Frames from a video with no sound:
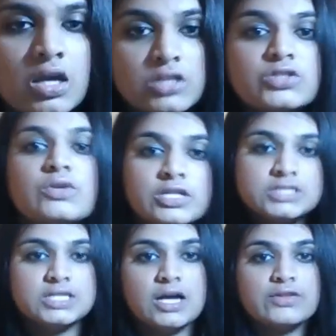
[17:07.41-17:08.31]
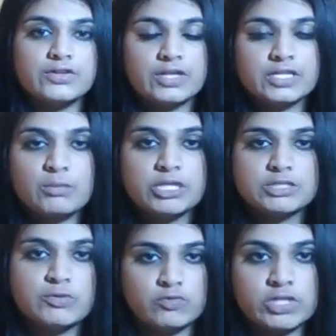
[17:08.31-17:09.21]
So here's the other thing that makes
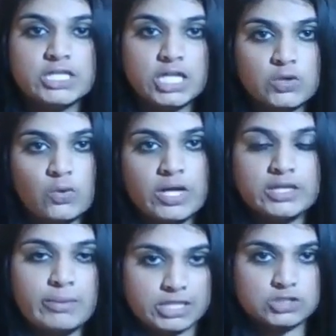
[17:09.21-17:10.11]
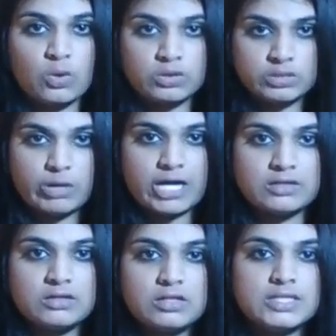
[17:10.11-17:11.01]
me really annoyed about this whole
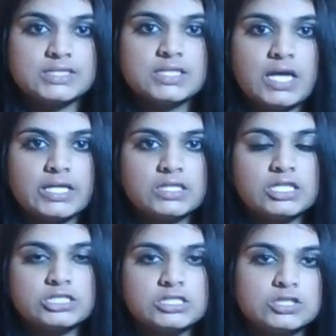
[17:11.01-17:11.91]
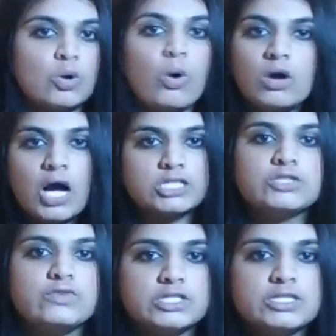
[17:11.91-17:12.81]
debacle, is that there's this whole
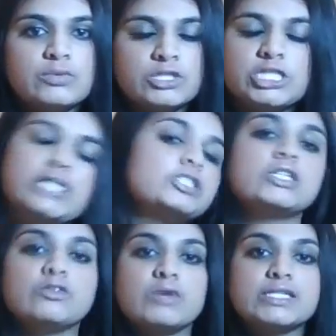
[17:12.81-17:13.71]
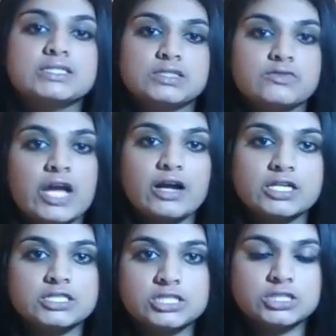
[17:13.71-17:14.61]
controversy with changing the races of
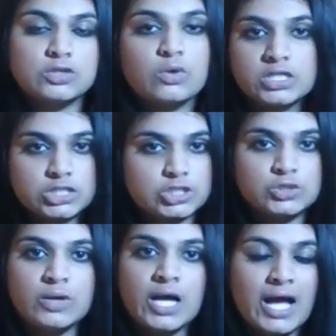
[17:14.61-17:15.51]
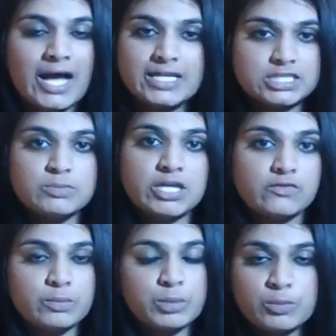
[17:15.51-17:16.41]
characters in order to, I guess, make
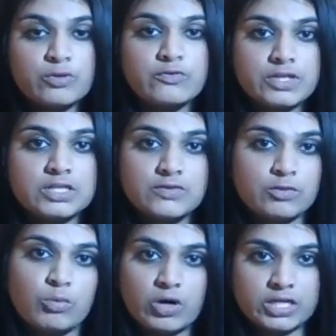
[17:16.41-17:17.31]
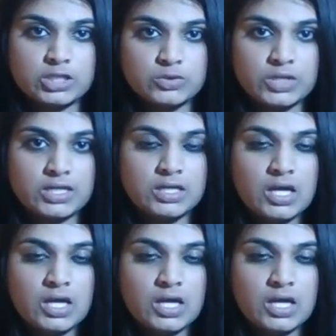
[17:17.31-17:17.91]
people feel even more included.